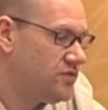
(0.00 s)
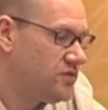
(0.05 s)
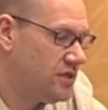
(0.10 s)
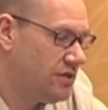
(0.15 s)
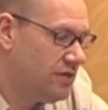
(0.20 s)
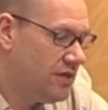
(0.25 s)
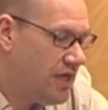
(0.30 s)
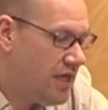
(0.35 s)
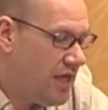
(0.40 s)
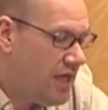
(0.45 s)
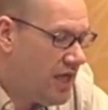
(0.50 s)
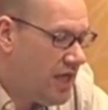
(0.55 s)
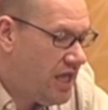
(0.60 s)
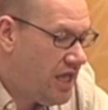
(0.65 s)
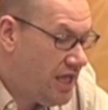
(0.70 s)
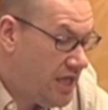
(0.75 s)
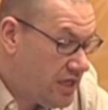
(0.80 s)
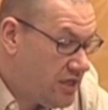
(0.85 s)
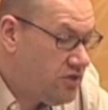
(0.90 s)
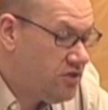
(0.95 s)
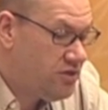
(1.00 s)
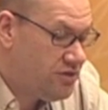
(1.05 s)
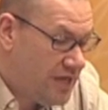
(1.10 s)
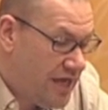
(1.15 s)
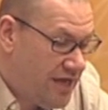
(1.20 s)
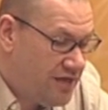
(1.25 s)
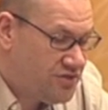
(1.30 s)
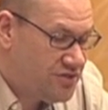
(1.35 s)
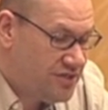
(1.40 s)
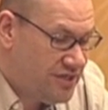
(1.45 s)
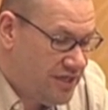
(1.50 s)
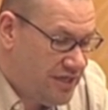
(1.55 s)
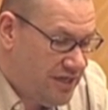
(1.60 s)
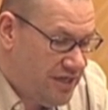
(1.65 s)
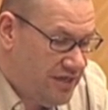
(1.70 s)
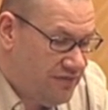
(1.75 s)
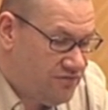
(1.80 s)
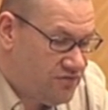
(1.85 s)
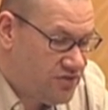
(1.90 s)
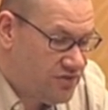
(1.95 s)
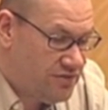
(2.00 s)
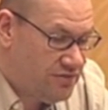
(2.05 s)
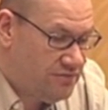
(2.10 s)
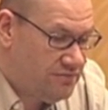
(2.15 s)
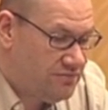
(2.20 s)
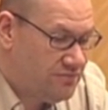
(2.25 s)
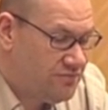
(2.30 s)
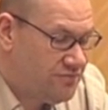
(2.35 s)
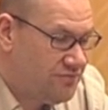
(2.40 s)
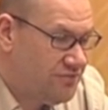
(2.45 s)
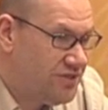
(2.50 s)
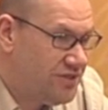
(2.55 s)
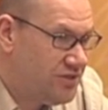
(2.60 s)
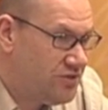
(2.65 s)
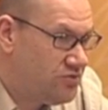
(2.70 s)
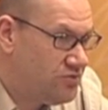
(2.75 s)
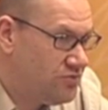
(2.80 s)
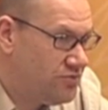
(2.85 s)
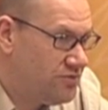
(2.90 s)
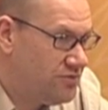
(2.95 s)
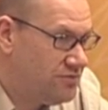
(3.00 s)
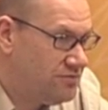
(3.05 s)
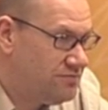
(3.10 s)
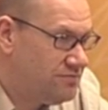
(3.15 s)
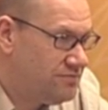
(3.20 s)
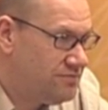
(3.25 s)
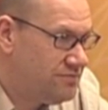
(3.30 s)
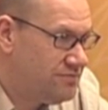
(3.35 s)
So it could actually have some really cool